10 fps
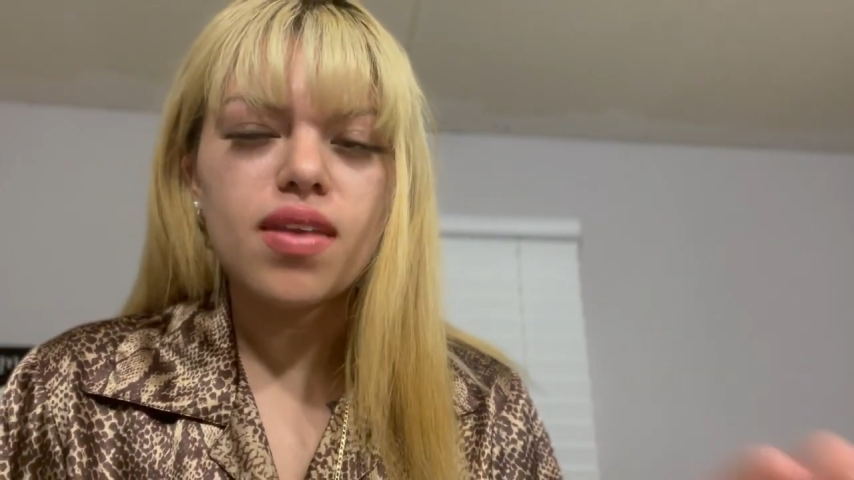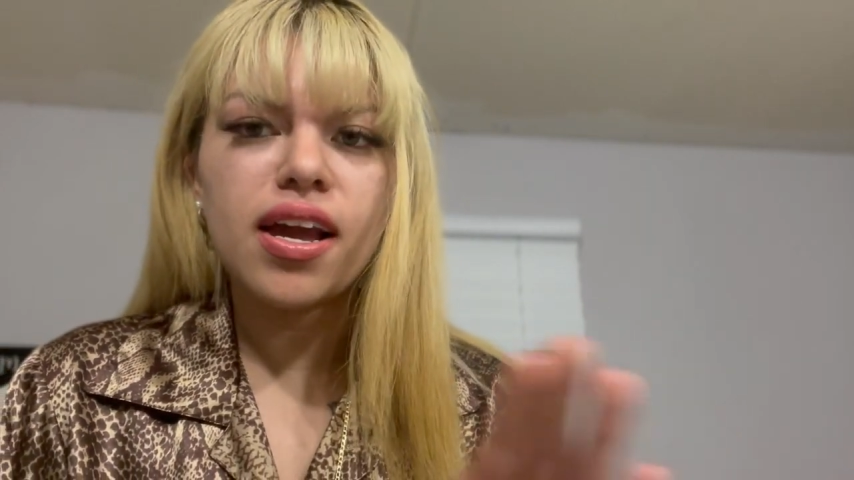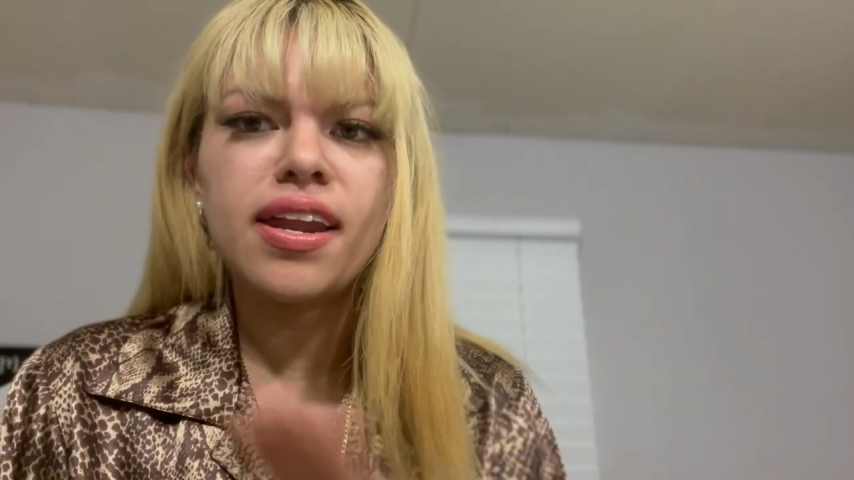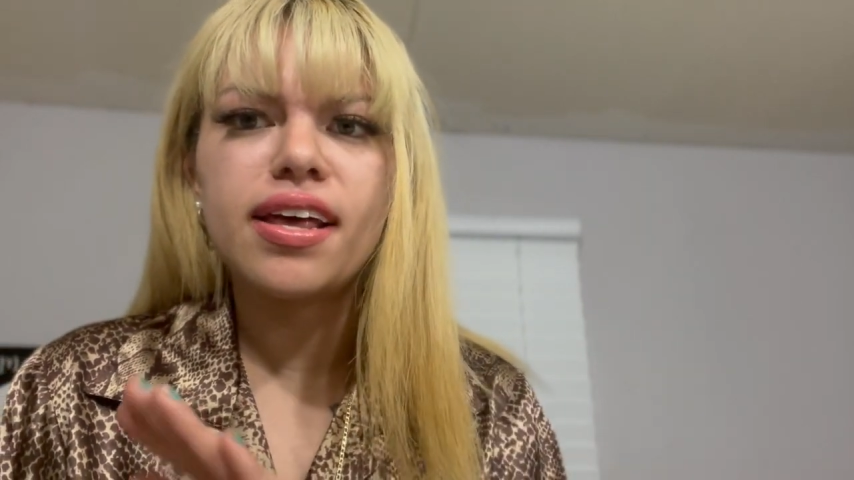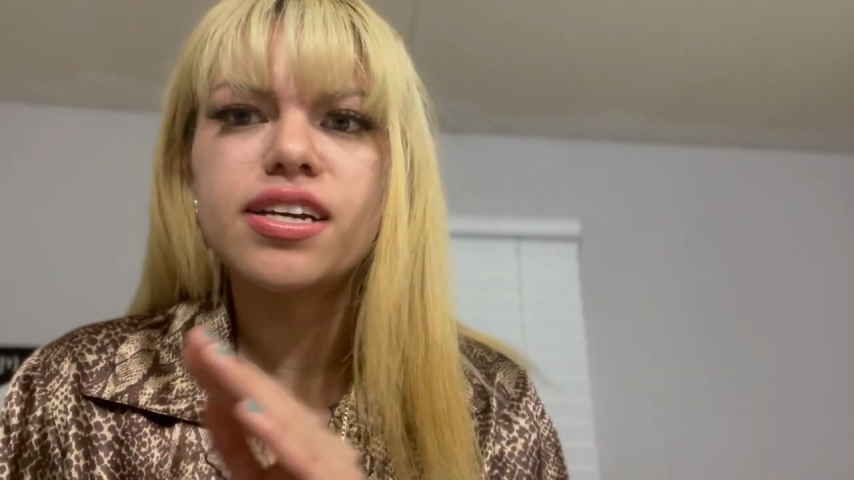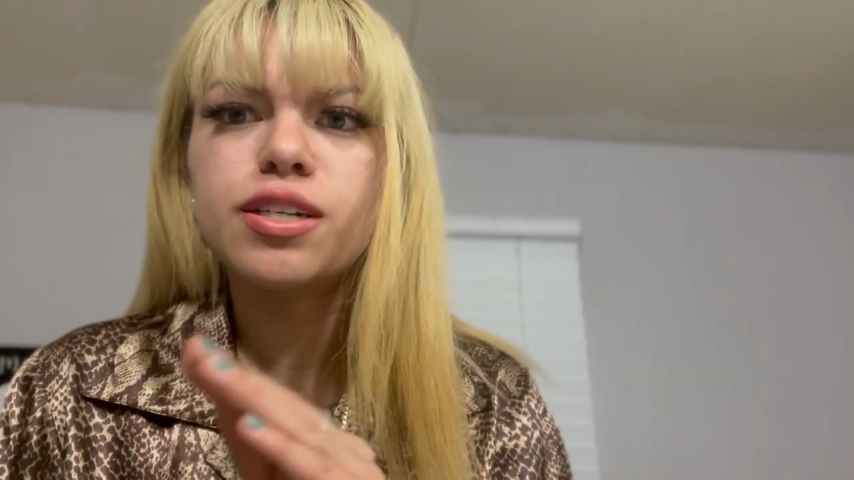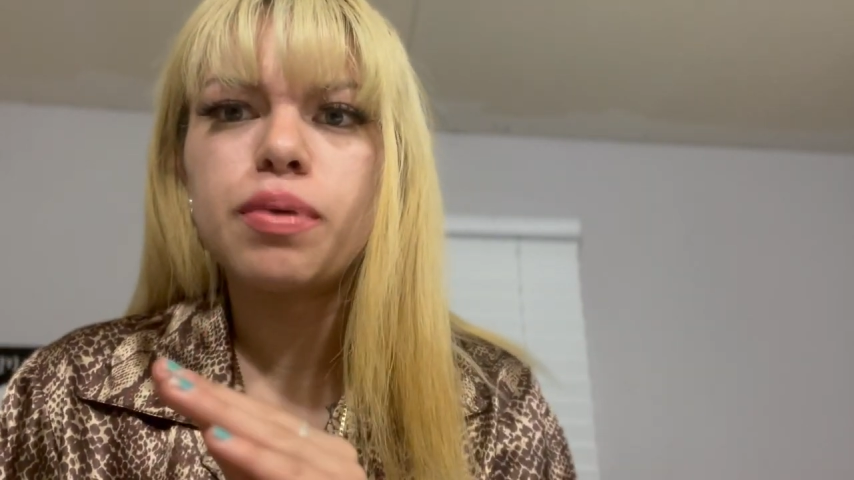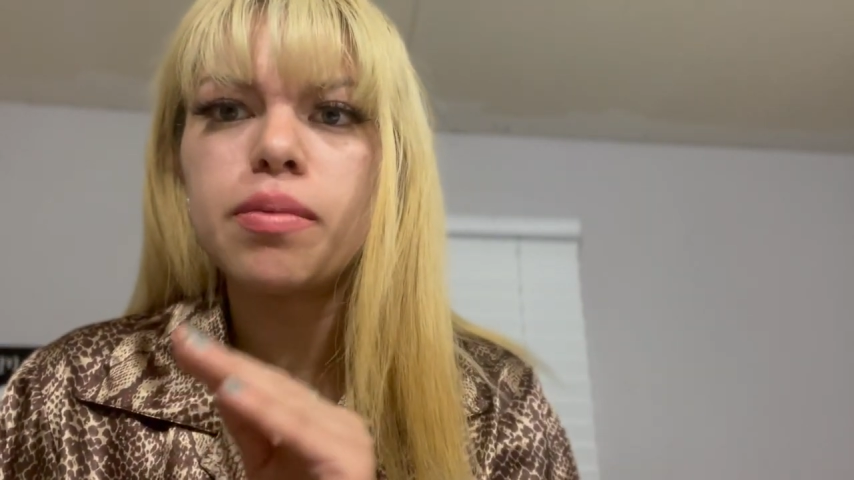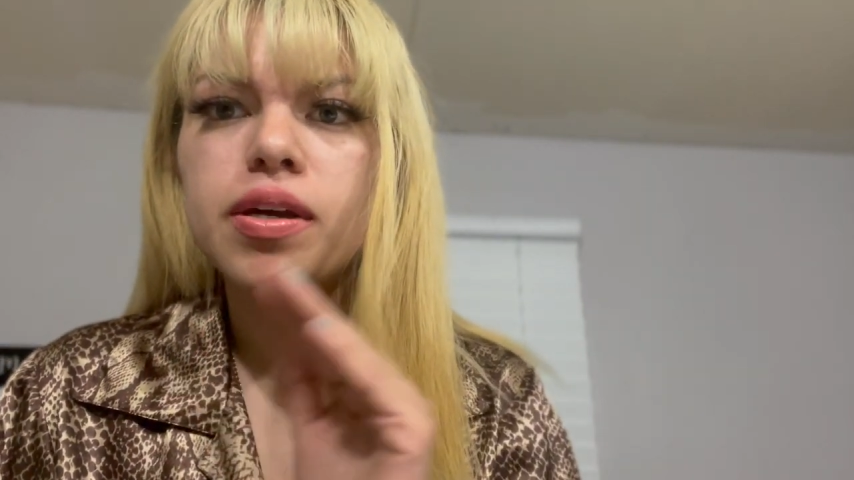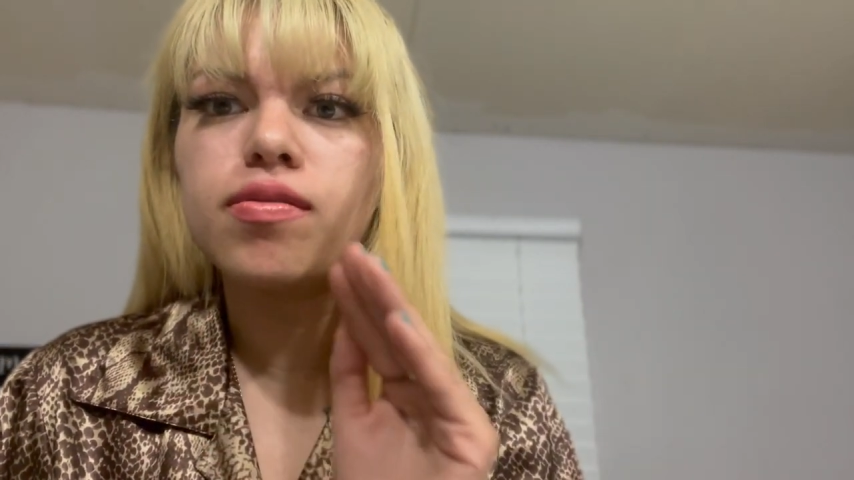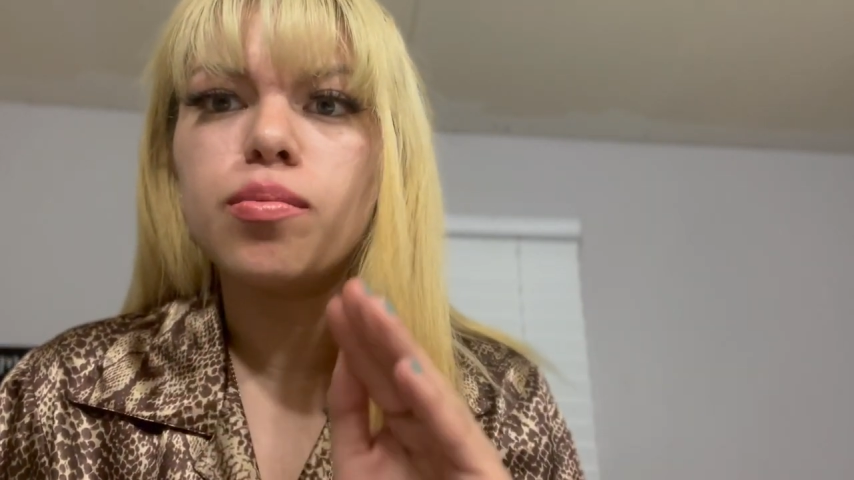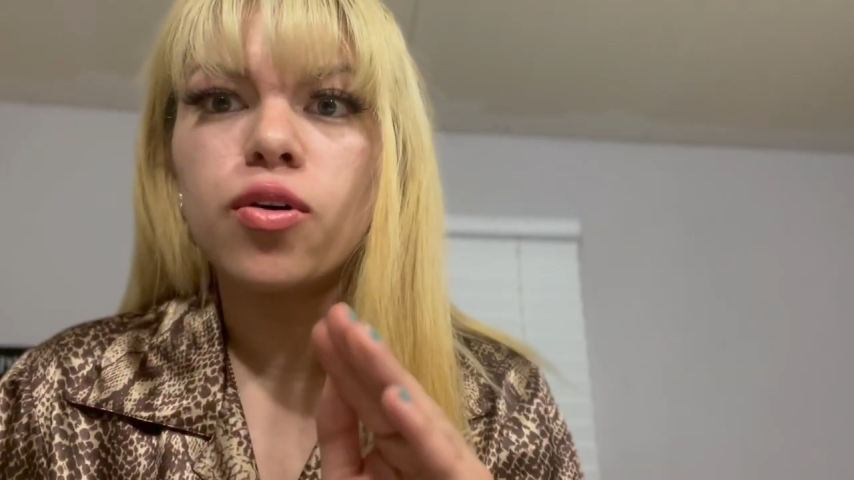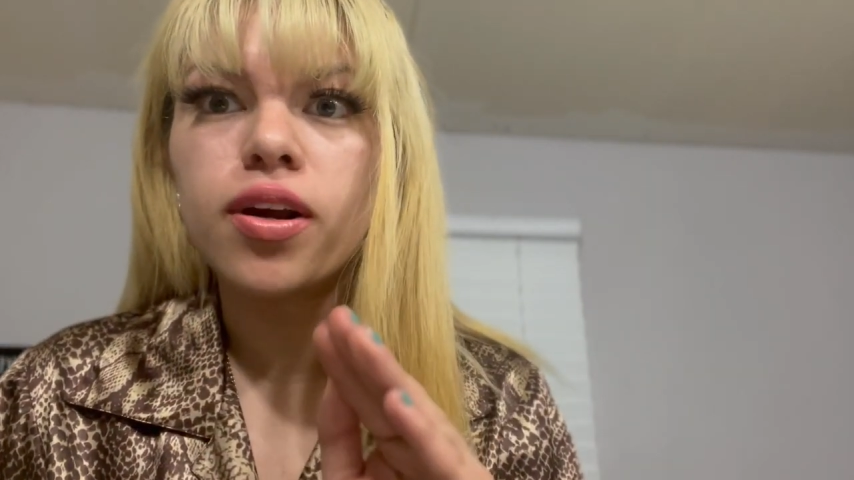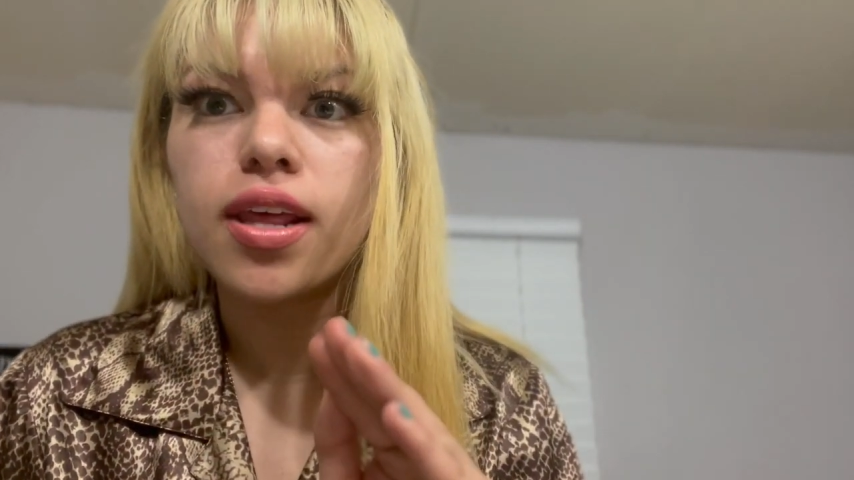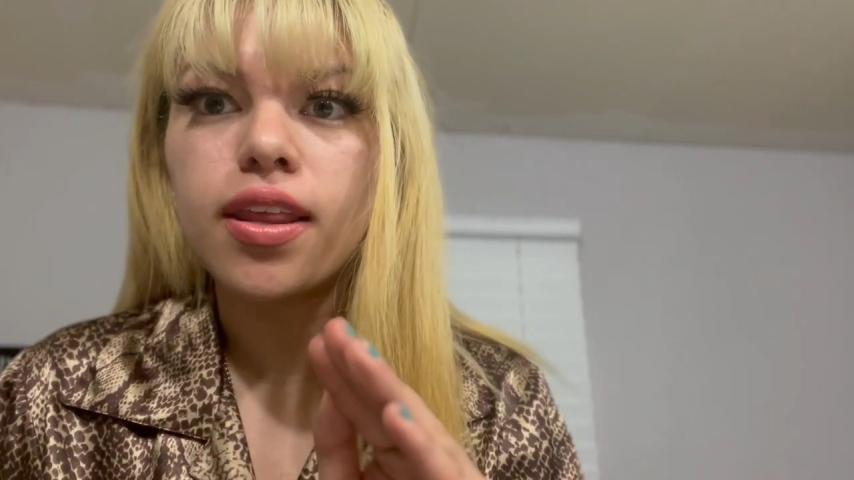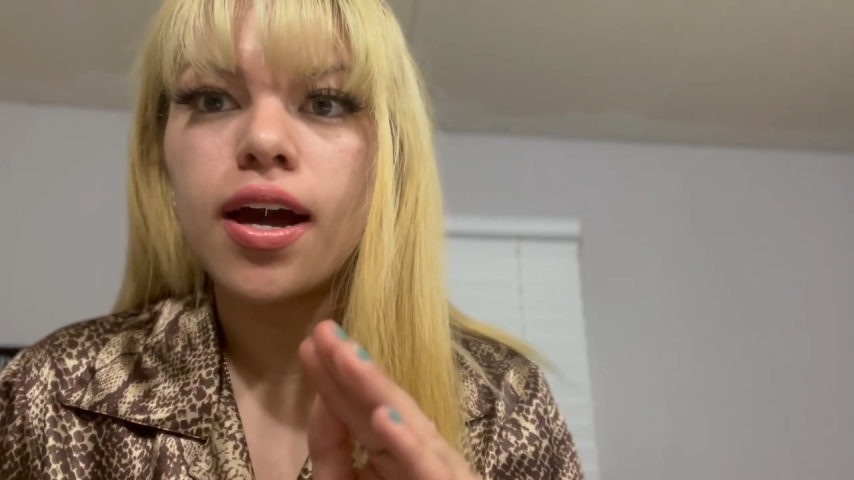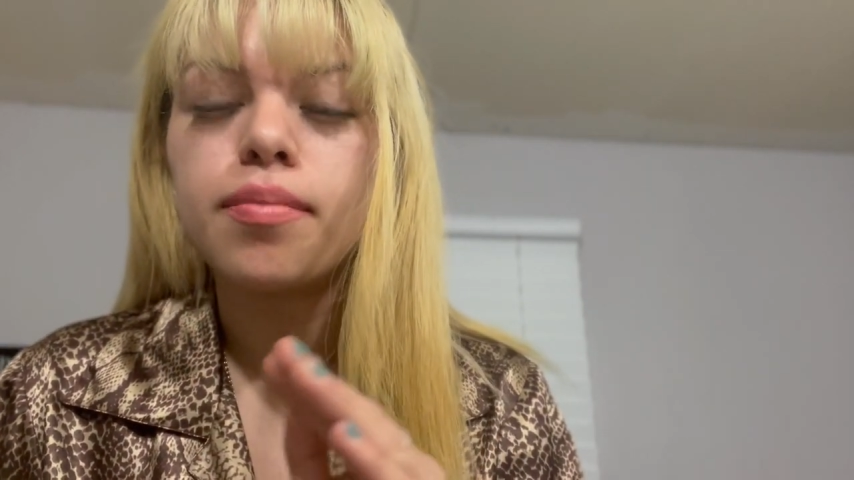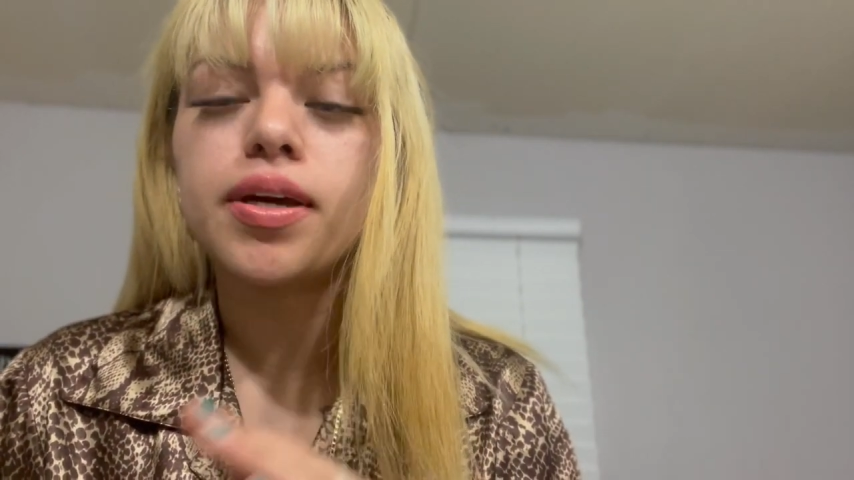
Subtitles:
and I think she paid me even more than that